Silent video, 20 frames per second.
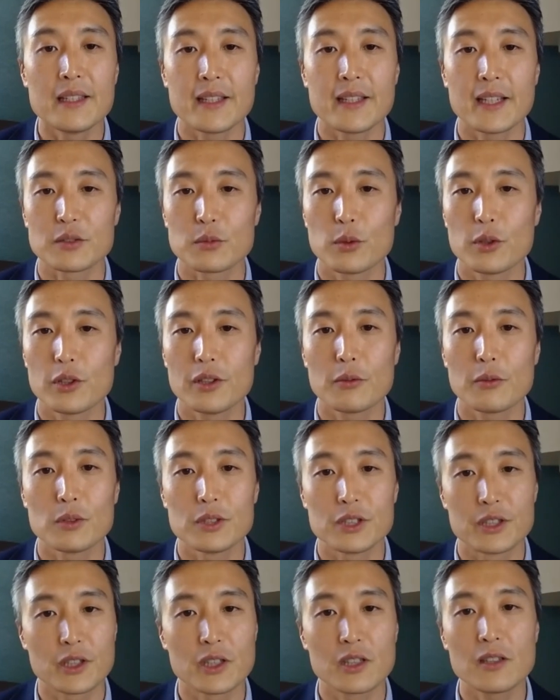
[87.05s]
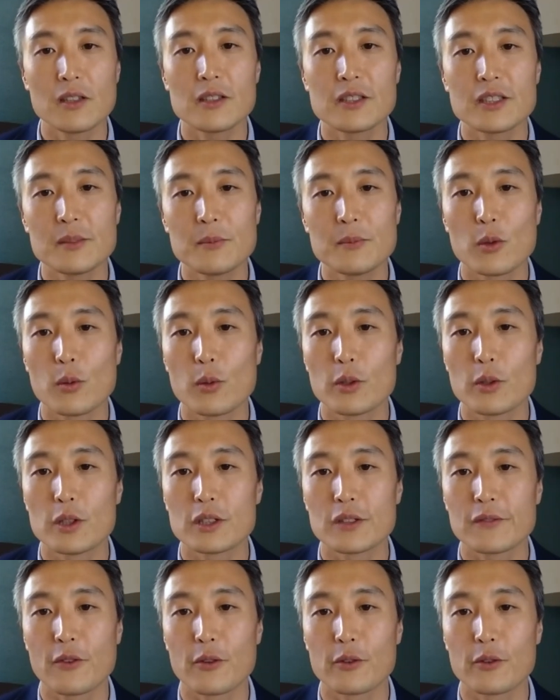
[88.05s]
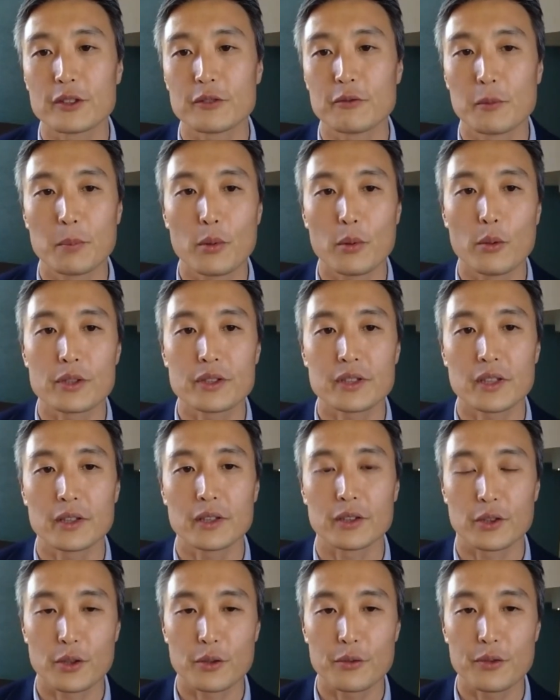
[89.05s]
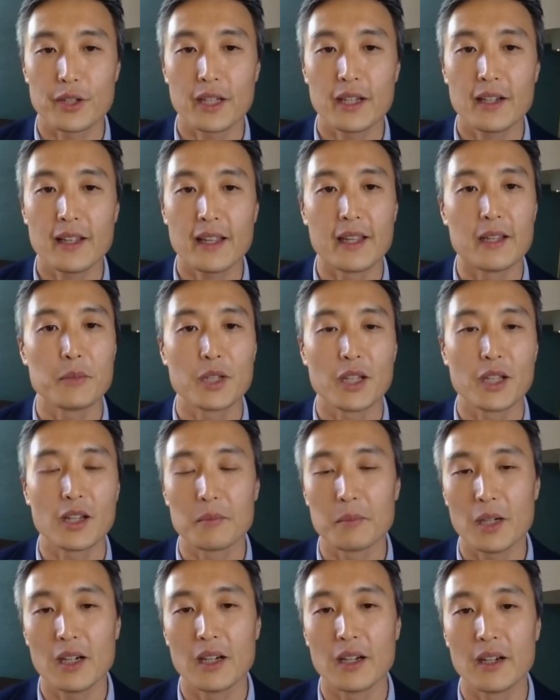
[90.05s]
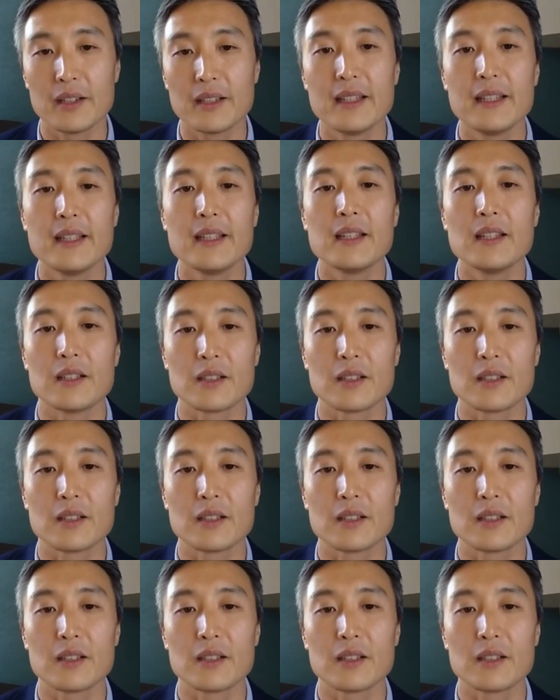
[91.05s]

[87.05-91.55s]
He has won journalism awards for his reports on Korea and Myanmar,